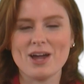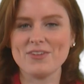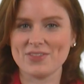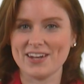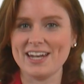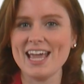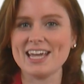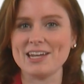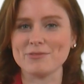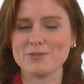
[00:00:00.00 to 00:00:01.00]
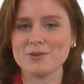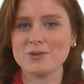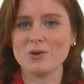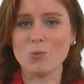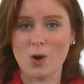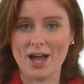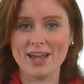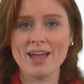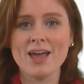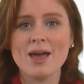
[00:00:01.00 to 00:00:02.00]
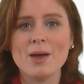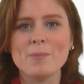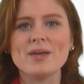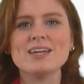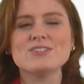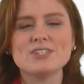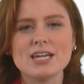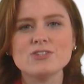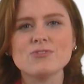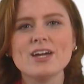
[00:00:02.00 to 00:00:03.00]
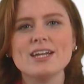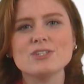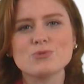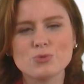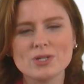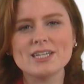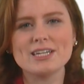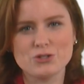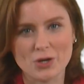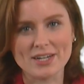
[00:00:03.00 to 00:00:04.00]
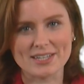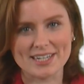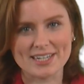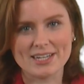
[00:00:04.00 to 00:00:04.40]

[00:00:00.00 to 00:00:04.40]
rather than a negative. Why? Because stage fright is really adrenaline.